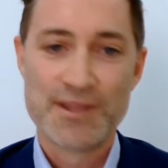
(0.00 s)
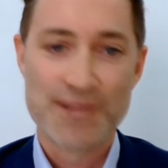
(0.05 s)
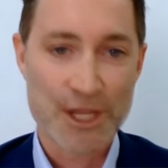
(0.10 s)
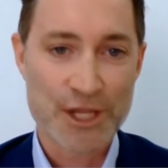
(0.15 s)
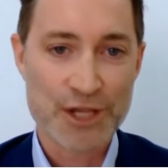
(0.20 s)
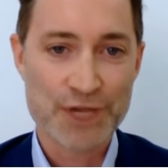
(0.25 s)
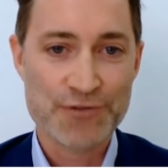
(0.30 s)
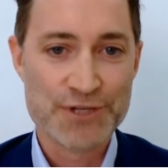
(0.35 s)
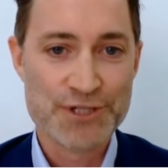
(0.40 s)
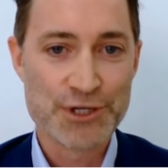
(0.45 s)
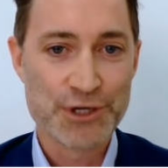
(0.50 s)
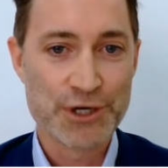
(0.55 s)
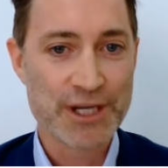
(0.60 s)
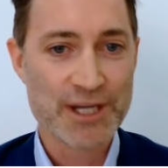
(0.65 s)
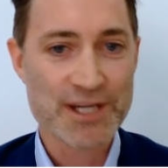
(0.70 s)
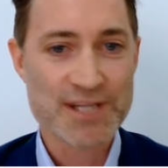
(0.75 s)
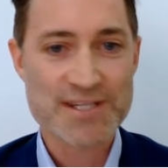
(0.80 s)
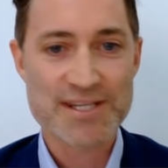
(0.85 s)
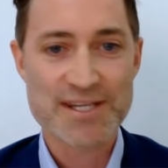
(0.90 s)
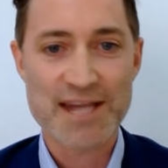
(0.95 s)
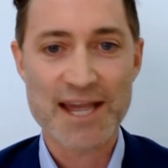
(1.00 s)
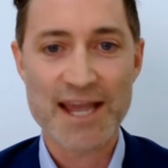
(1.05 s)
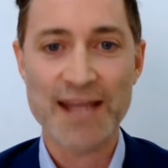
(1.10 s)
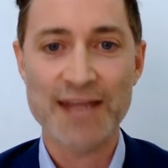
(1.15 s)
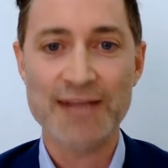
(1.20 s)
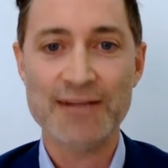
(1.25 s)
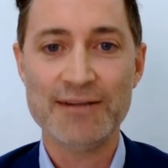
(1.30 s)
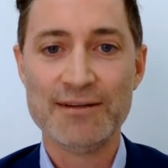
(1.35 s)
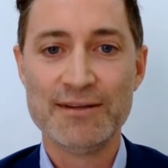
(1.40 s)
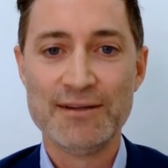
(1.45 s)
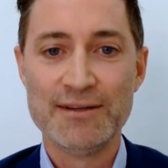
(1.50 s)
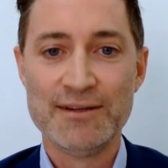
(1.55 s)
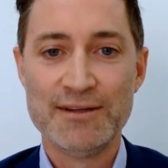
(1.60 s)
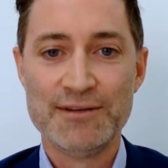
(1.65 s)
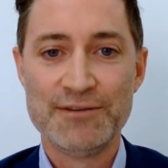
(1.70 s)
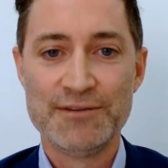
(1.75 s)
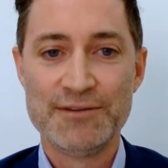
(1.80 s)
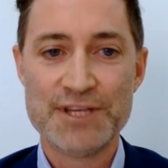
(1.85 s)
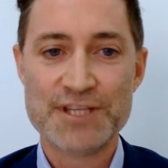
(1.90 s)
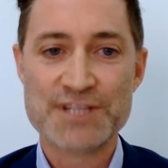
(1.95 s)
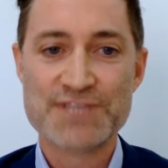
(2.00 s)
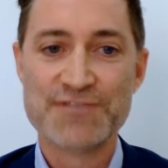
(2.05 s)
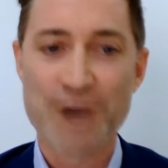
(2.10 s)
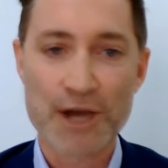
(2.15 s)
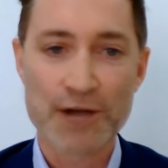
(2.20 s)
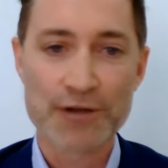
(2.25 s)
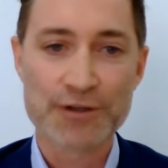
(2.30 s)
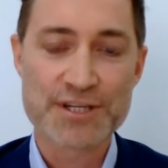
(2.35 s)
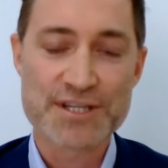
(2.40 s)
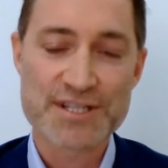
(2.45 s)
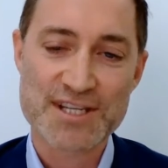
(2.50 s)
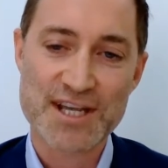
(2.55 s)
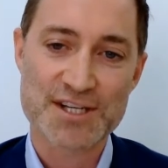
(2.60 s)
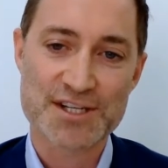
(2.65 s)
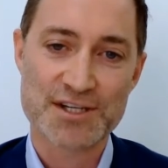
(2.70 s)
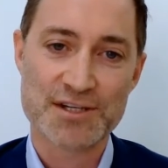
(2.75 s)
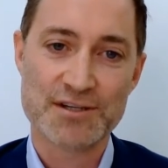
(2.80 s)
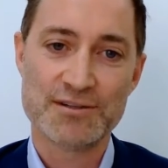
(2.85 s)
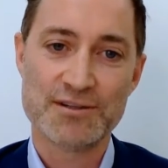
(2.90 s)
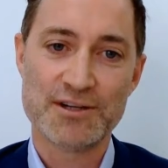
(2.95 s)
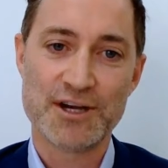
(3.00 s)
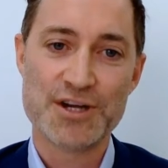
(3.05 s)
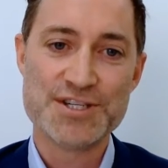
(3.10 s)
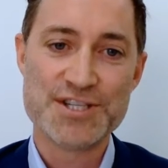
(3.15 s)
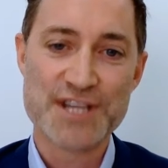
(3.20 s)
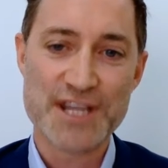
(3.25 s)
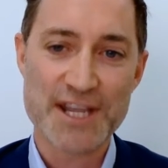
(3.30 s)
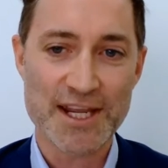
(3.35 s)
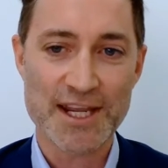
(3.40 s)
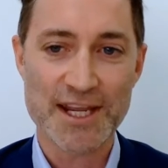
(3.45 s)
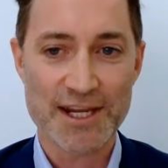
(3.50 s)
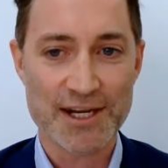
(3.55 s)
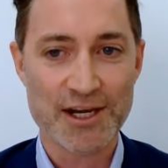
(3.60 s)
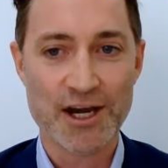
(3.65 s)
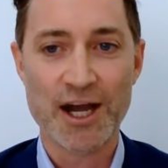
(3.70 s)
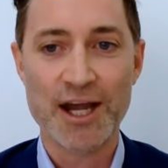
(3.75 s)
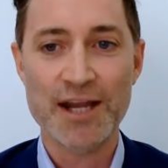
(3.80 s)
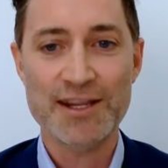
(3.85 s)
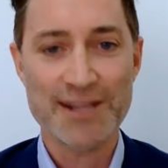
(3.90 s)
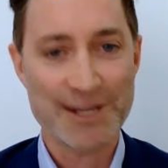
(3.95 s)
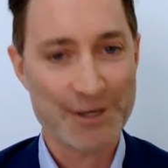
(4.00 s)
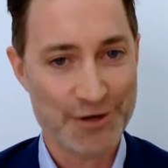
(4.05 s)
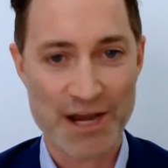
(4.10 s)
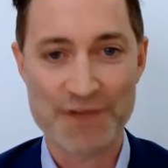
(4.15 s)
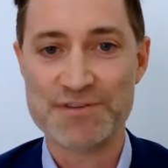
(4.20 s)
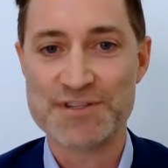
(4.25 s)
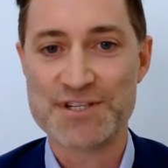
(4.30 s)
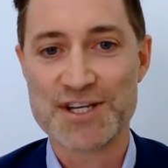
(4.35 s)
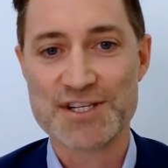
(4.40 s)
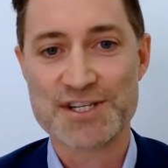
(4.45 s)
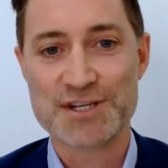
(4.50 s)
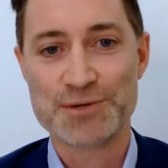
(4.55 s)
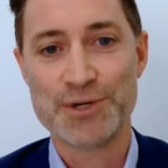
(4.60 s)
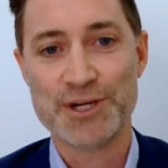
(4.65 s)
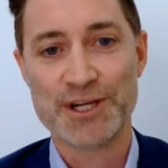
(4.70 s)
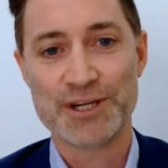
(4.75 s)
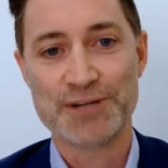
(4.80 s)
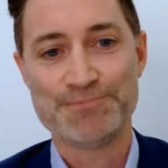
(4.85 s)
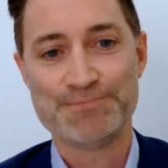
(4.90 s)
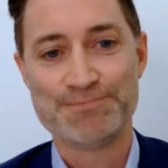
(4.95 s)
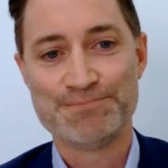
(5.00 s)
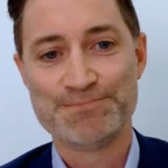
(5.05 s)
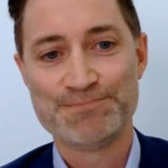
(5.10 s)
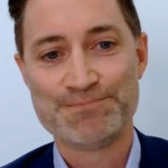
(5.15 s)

Thank you for joining us today for this vital discussion on DE&I here at Advertising Week.